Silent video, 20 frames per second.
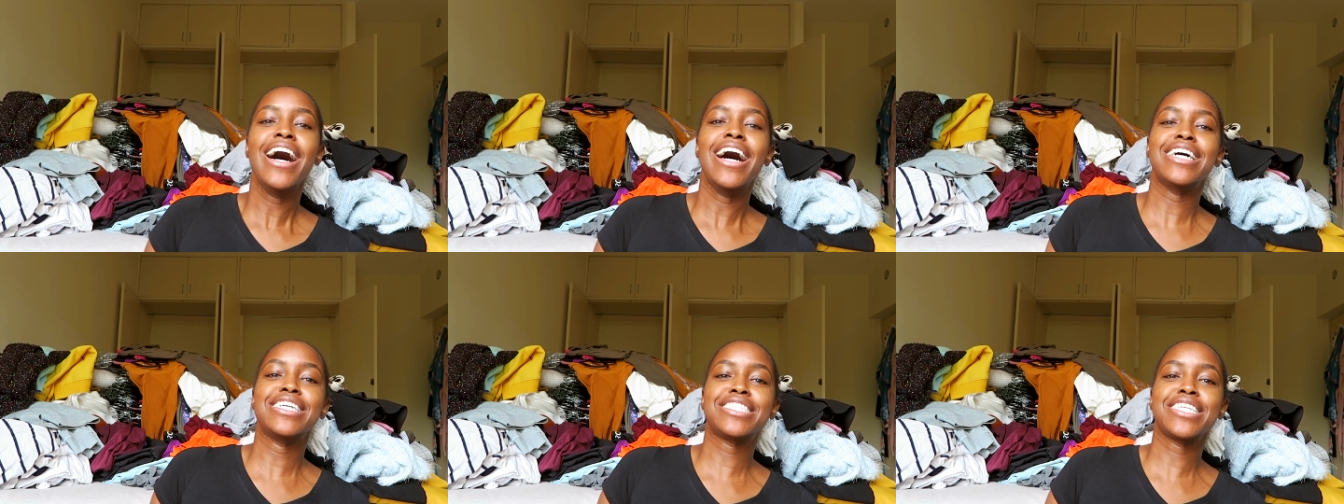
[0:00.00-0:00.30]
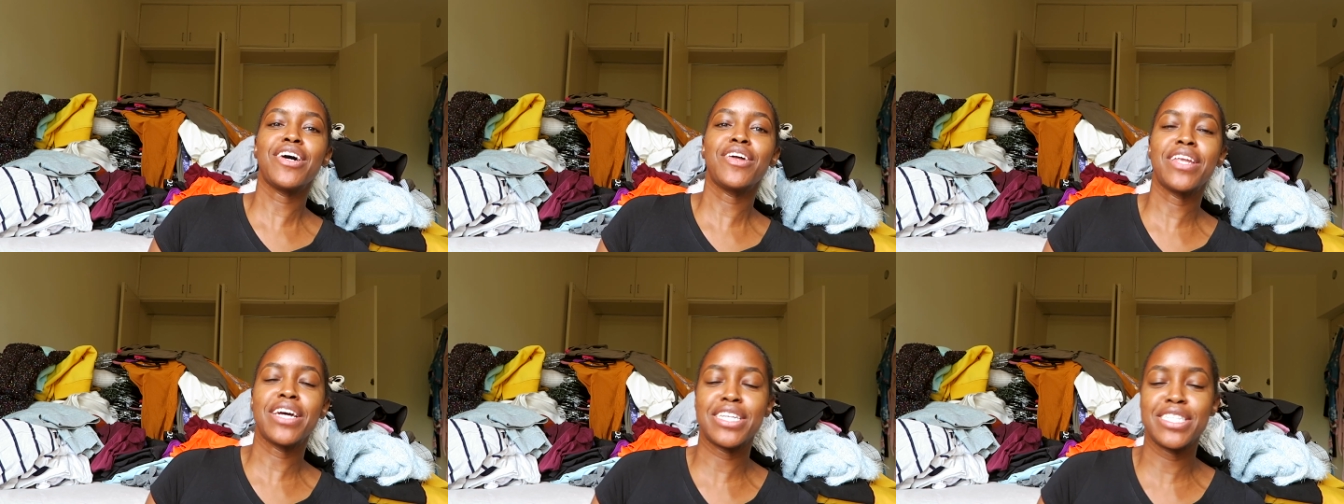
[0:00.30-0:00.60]
I
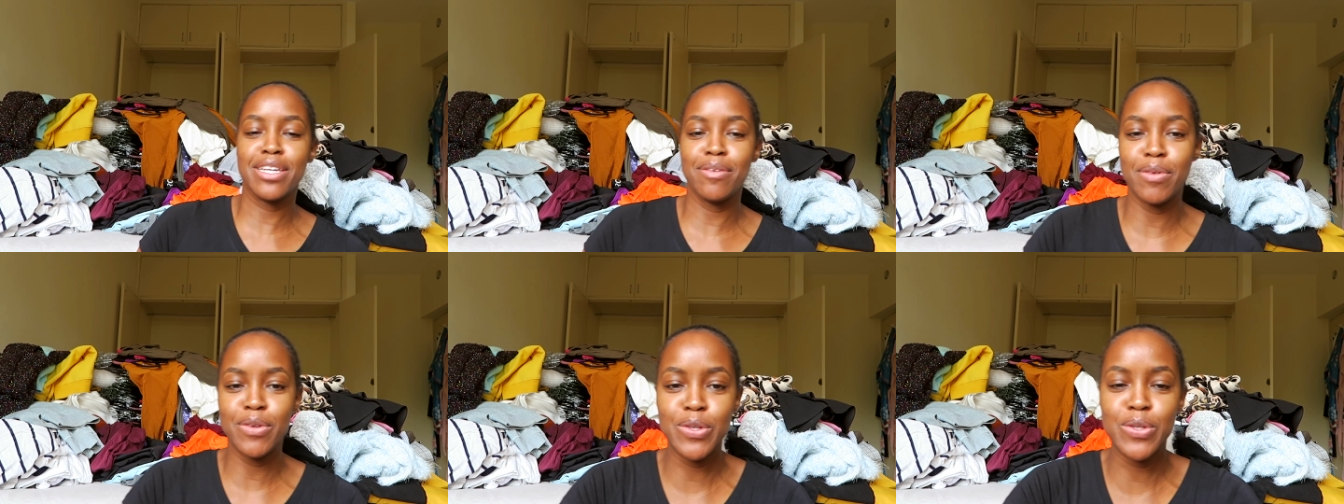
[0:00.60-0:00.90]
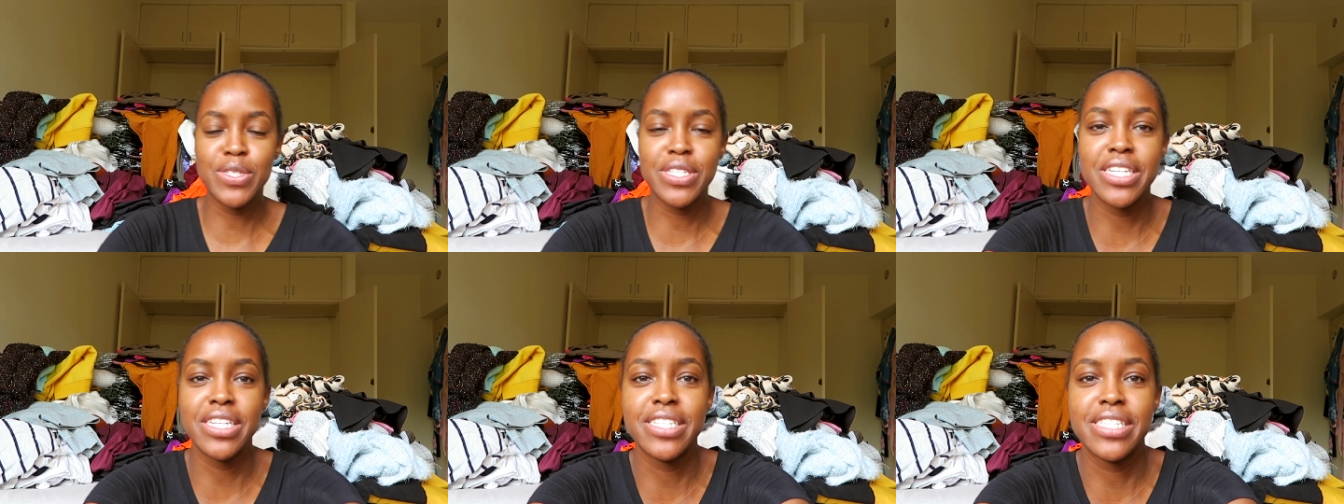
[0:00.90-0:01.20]
sound like someone
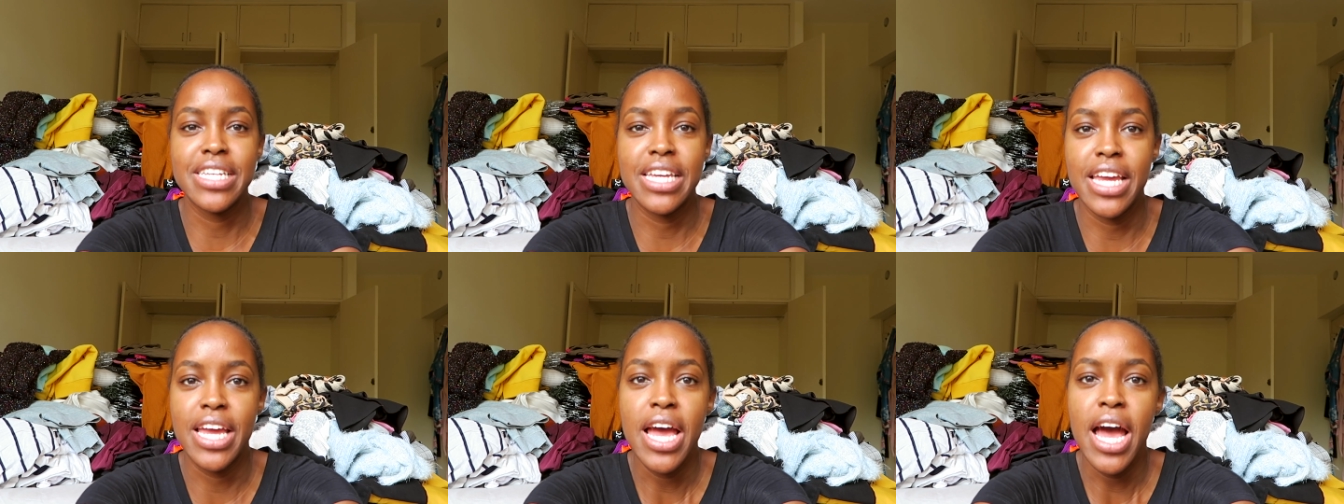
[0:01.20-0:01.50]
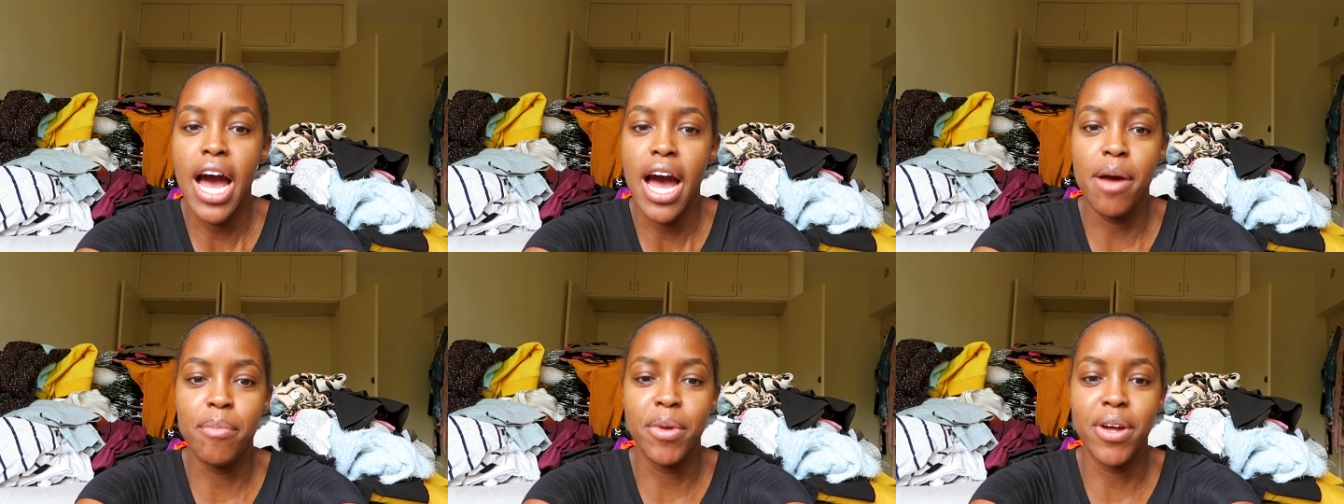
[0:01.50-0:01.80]
who's guilty.
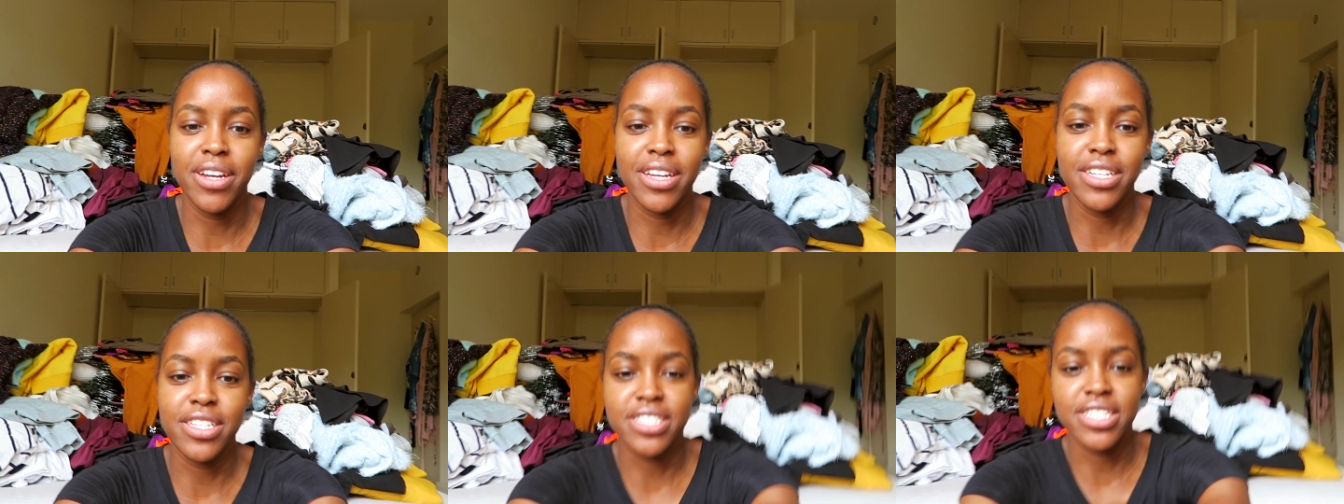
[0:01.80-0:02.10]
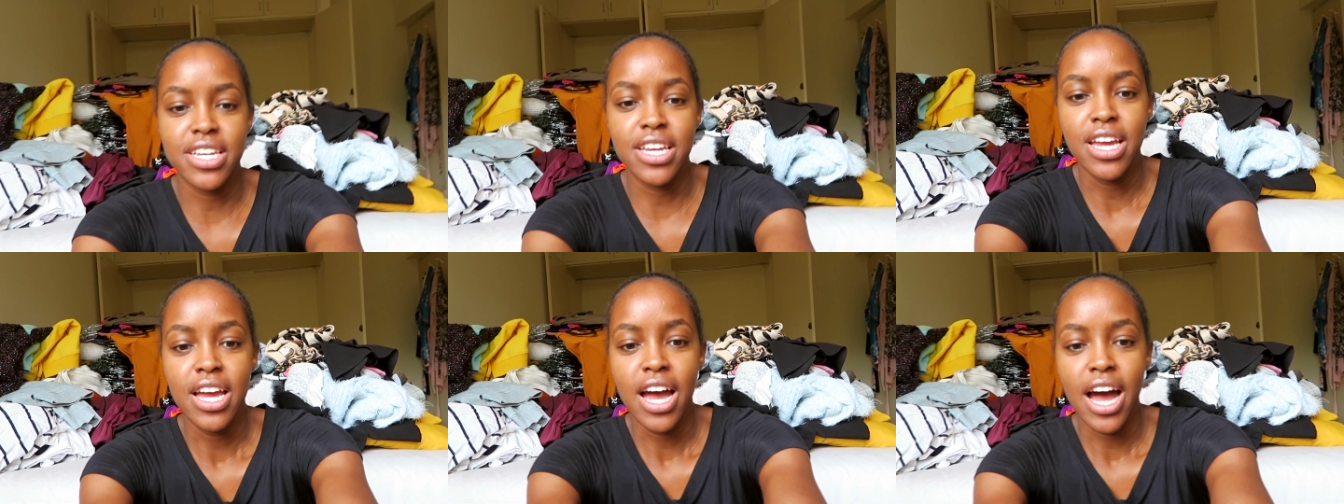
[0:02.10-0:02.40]
I'm not
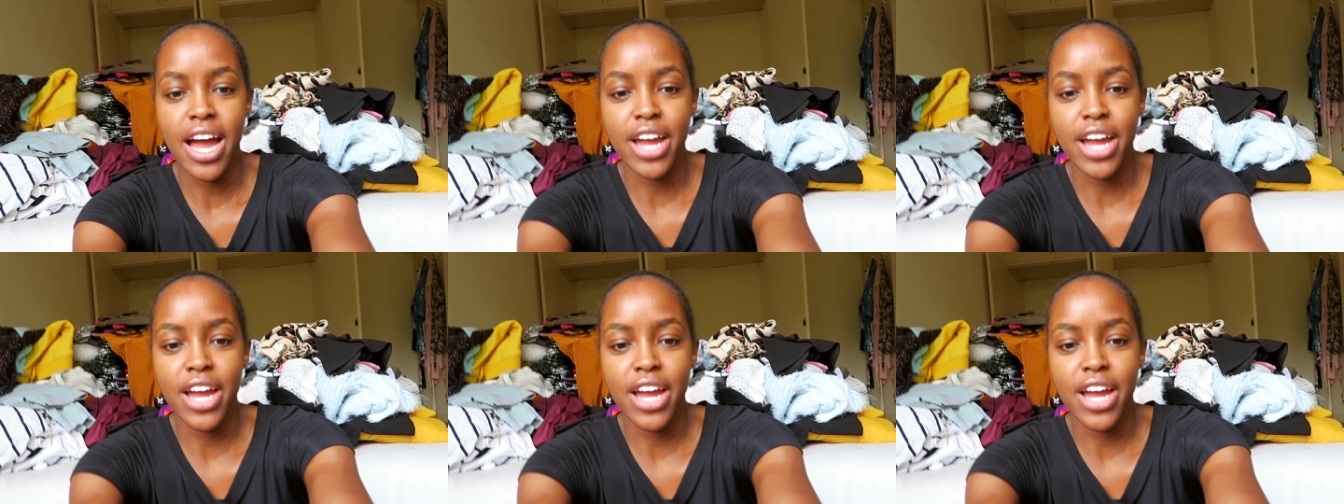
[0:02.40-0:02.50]
guilty.